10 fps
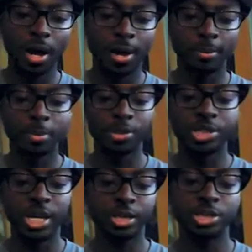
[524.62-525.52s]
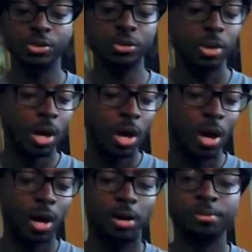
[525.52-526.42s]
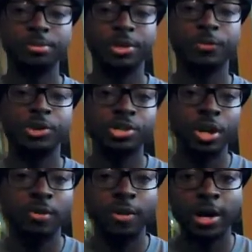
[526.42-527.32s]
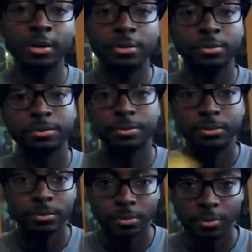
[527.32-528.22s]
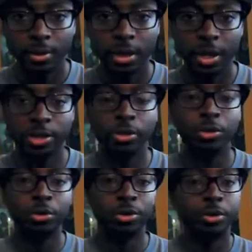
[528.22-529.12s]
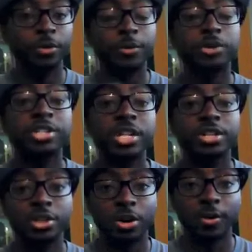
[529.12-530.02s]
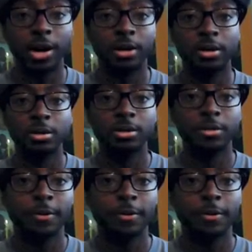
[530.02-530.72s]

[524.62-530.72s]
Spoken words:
I'm gonna challenge you. If you're a songwriter, and if you're a singer-songwriter,